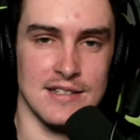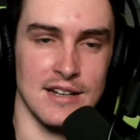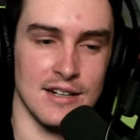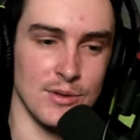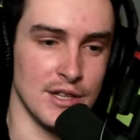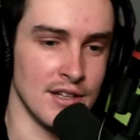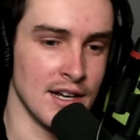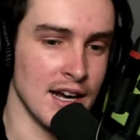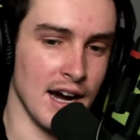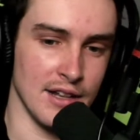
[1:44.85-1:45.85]
Like with
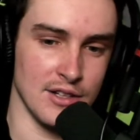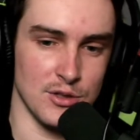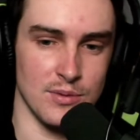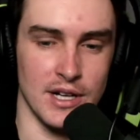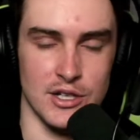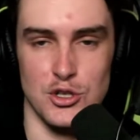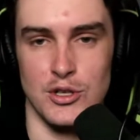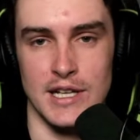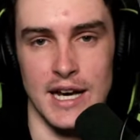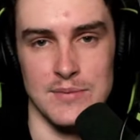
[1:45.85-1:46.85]
other like
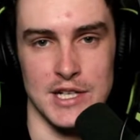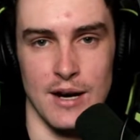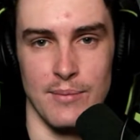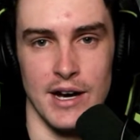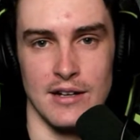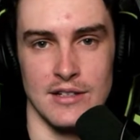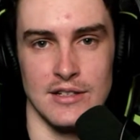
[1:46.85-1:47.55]
shooting games that come out,